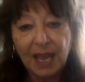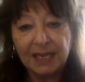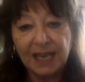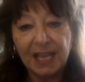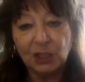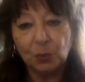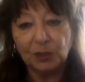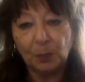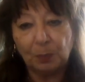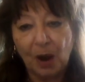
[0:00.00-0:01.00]
and ends
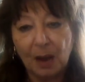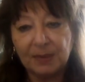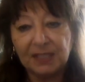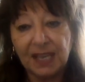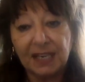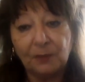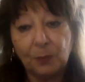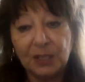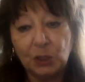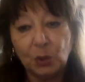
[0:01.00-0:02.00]
with the promise that
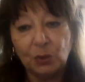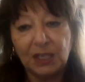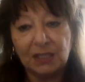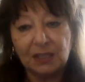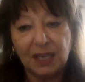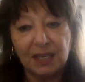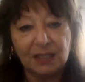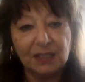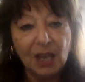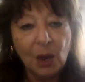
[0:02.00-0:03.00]
if we do these
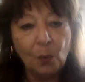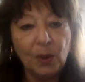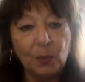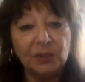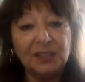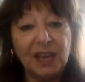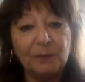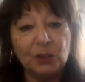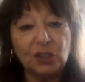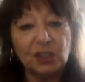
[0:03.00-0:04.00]
things, we will
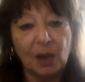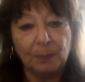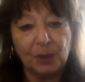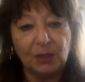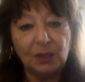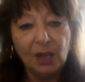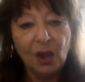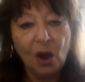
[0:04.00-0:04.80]
never stumble.